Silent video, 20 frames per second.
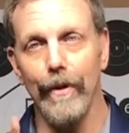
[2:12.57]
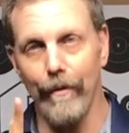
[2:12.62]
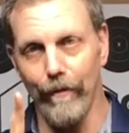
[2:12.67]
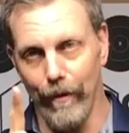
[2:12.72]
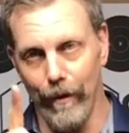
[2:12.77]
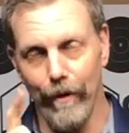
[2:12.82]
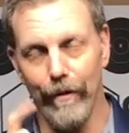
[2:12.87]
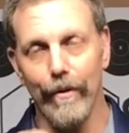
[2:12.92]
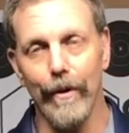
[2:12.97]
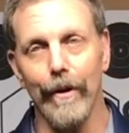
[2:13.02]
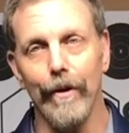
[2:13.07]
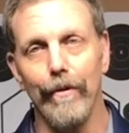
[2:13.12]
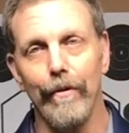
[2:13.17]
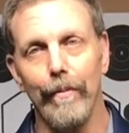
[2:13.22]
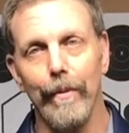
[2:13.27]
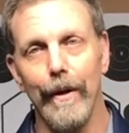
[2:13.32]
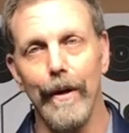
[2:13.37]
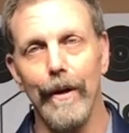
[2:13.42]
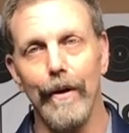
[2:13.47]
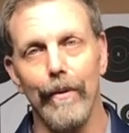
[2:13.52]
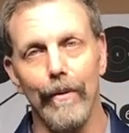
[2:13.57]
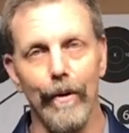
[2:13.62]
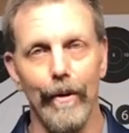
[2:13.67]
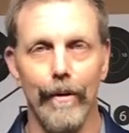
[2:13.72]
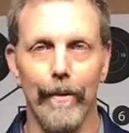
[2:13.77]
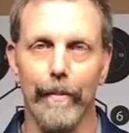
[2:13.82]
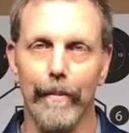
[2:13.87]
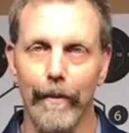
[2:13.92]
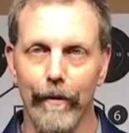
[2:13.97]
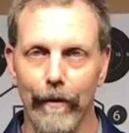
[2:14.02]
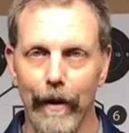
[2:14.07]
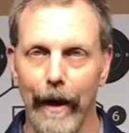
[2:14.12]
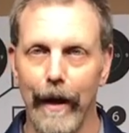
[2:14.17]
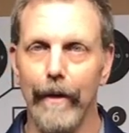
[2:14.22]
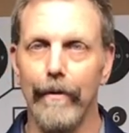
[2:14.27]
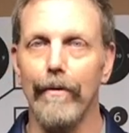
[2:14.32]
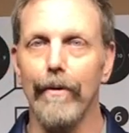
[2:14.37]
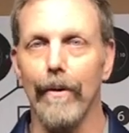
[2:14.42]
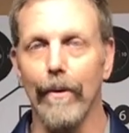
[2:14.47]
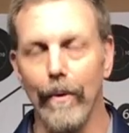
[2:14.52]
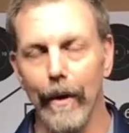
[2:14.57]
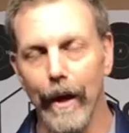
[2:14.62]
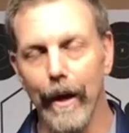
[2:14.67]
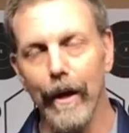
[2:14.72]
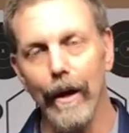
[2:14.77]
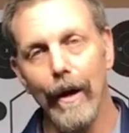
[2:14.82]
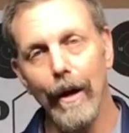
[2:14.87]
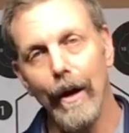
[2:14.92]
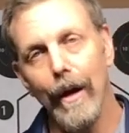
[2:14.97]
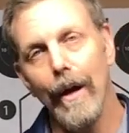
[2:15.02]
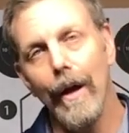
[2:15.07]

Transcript: you have one trigger speed. You're either precise or quick.